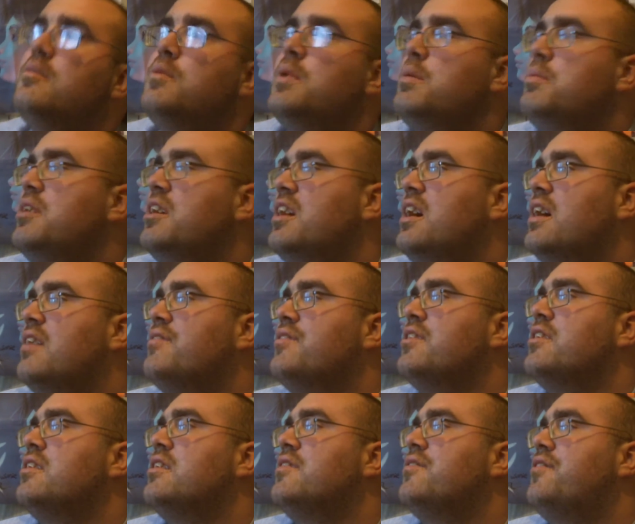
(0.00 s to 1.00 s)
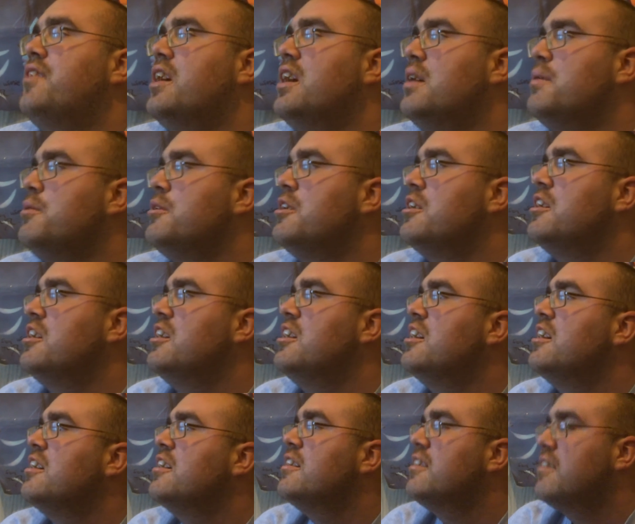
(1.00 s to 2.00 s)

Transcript: maybe having a family,